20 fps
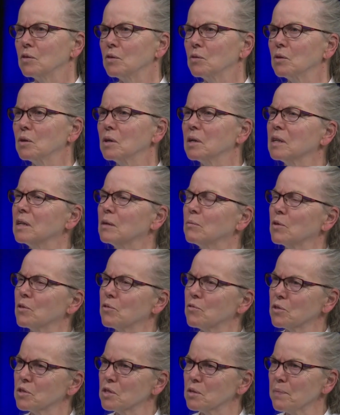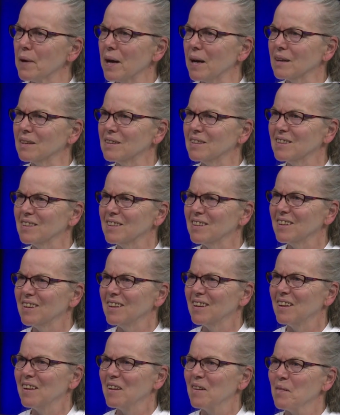You look at them with respect.
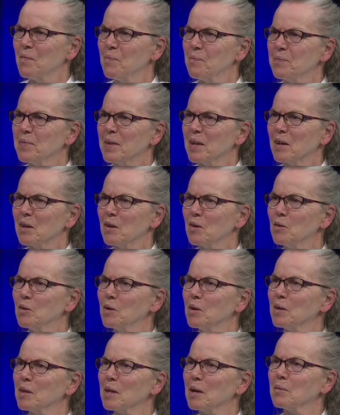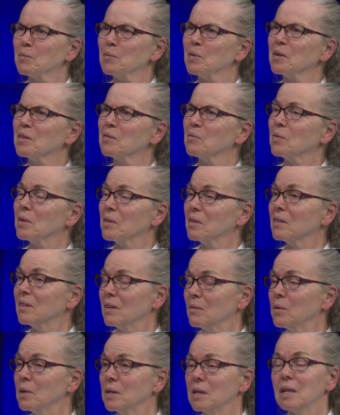You look at them
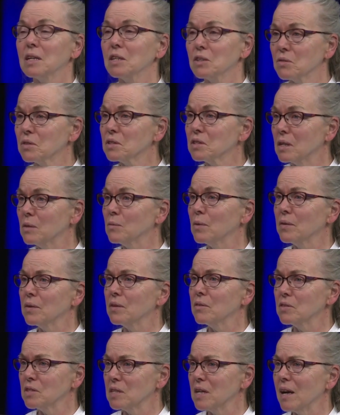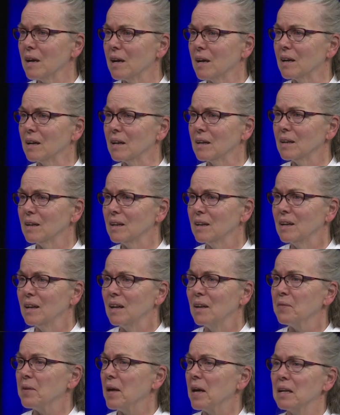with interest in what they're saying.
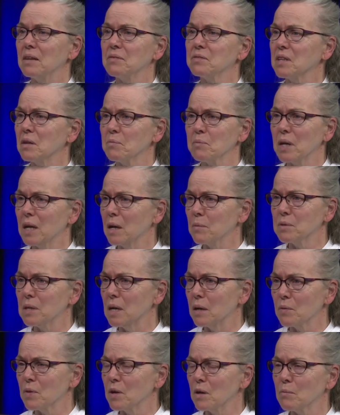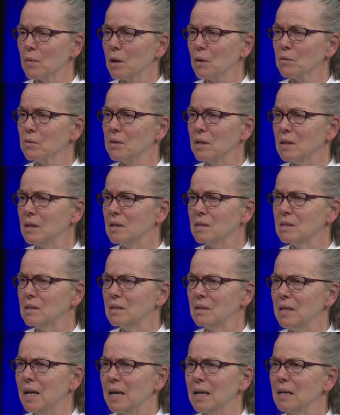And if something comes out of their mouth that is
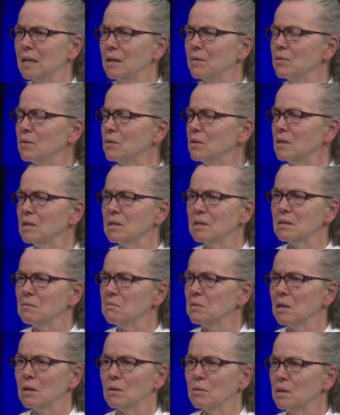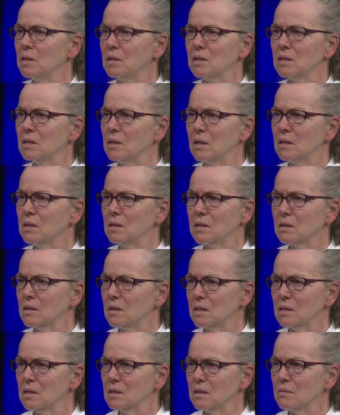negative, it's
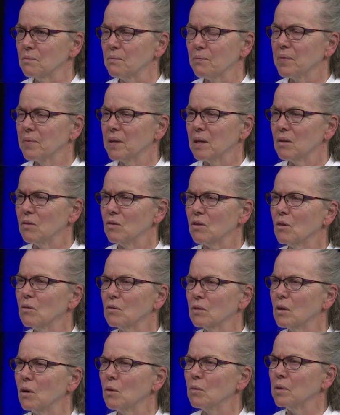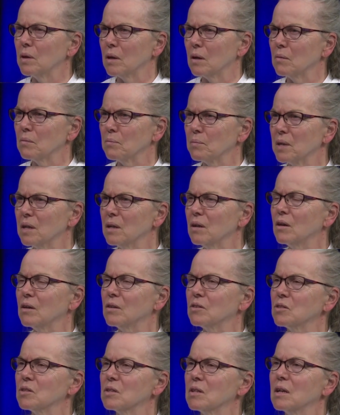just, you don't go there,
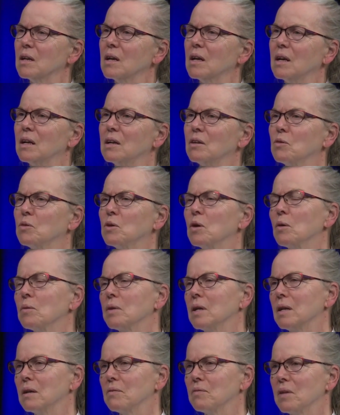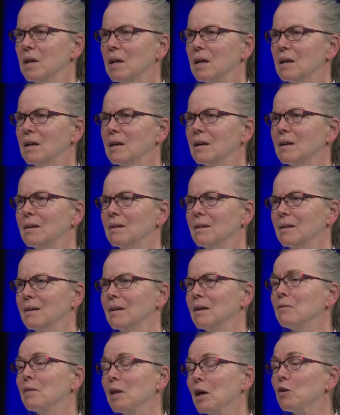because you know that if
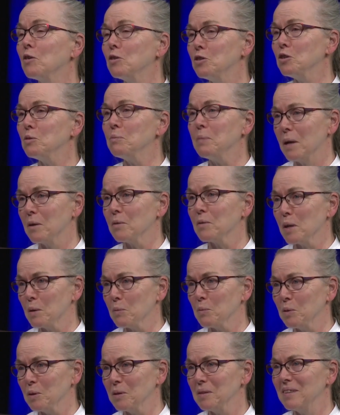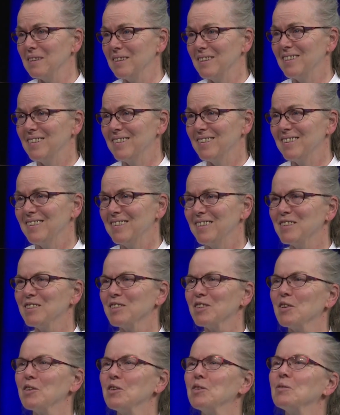they could do better, they would.
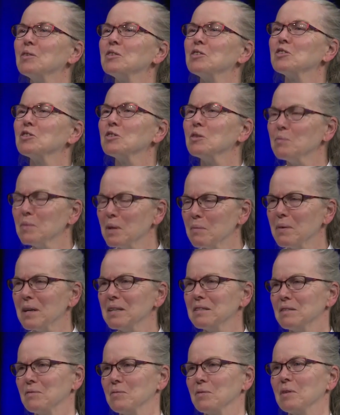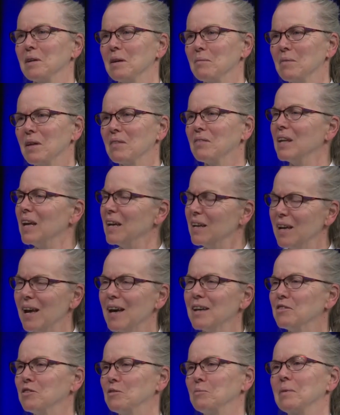So you assume the best for them, that they
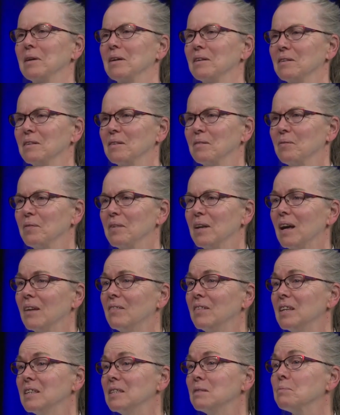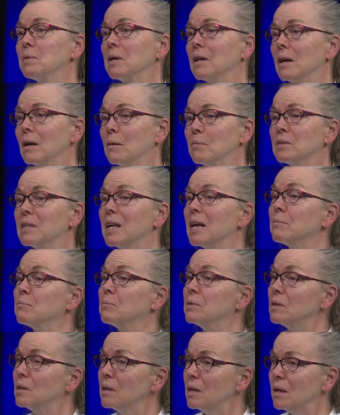can do better. And this becomes, that
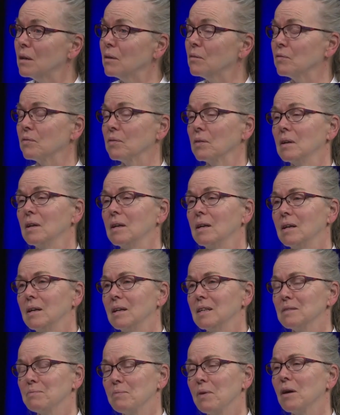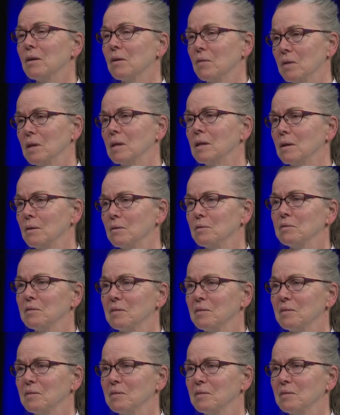belief is part of the love.